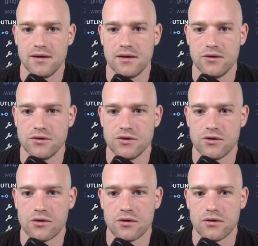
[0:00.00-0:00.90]

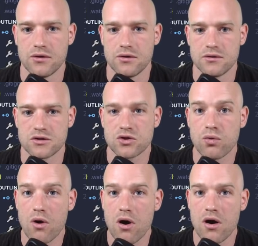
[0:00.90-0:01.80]
the
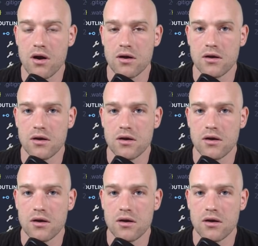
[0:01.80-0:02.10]
scroll,